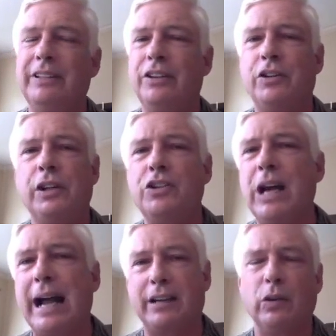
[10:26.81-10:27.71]
The
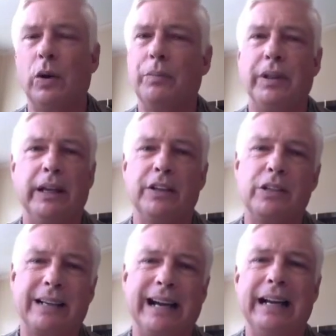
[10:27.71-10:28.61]
jock dorm thing
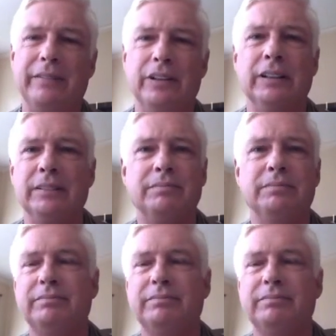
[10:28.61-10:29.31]
is kind of a